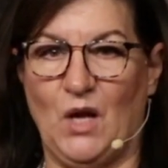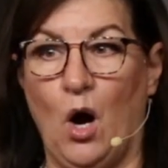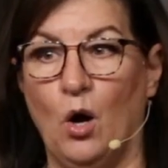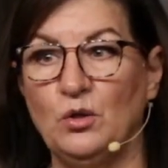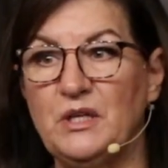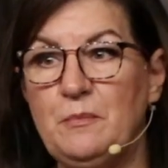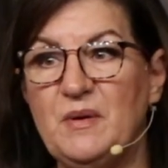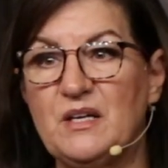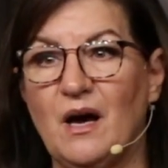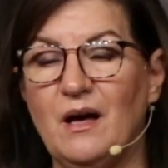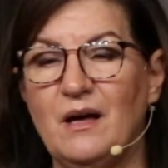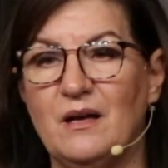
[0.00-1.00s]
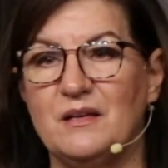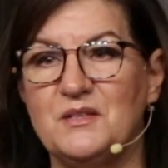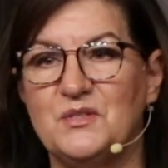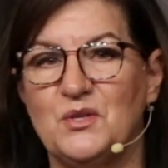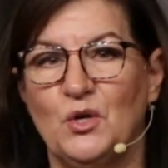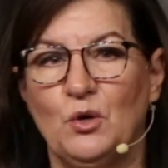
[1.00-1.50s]
Only
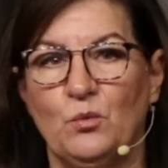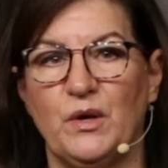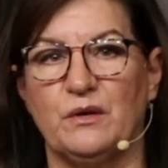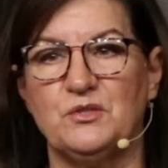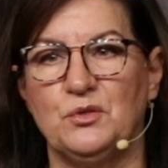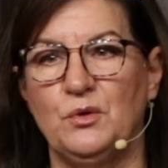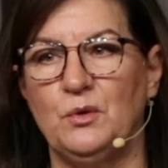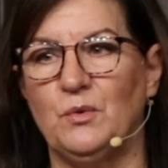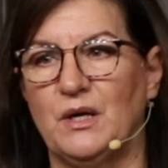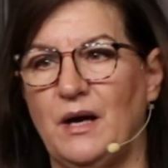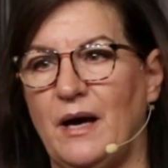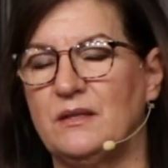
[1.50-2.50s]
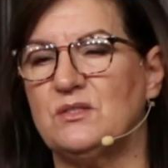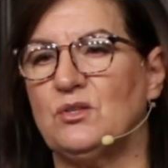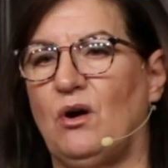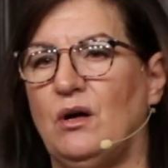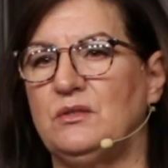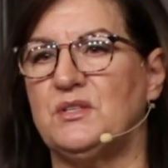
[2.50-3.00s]
because we are doing what God has
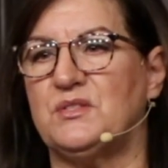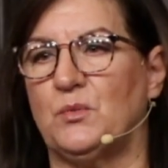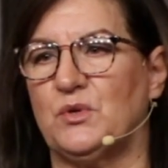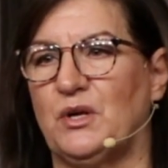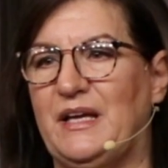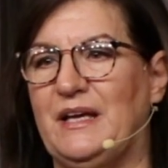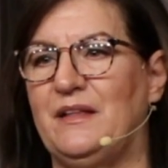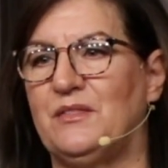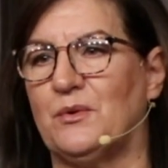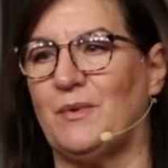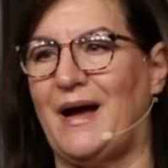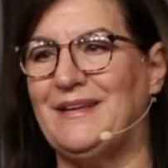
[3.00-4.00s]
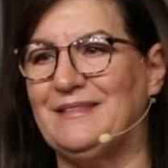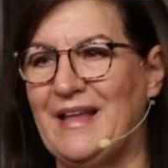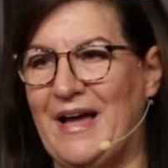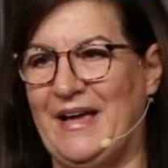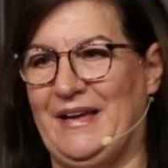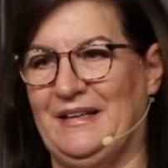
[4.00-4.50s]
called us and we're in the right
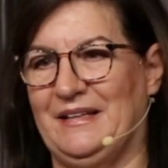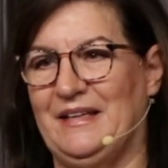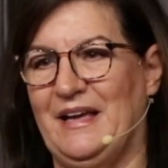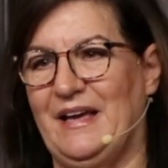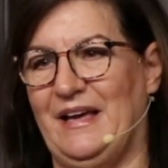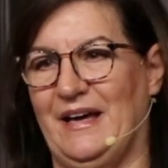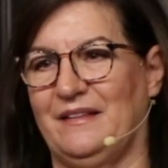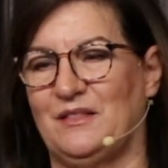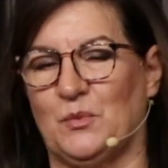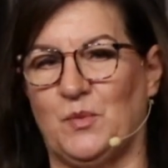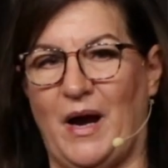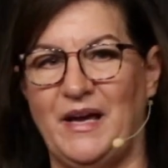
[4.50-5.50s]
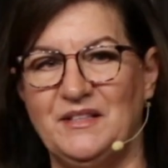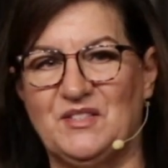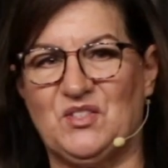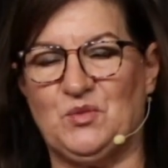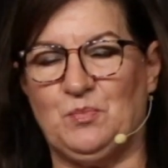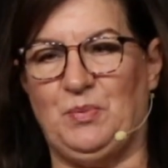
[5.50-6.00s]
lane at the right
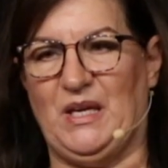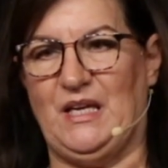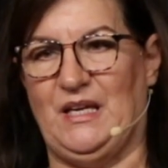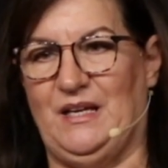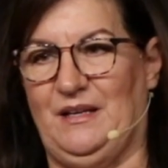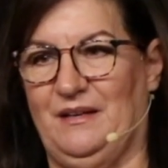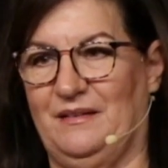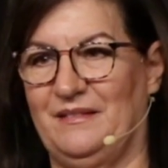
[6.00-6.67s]
speed.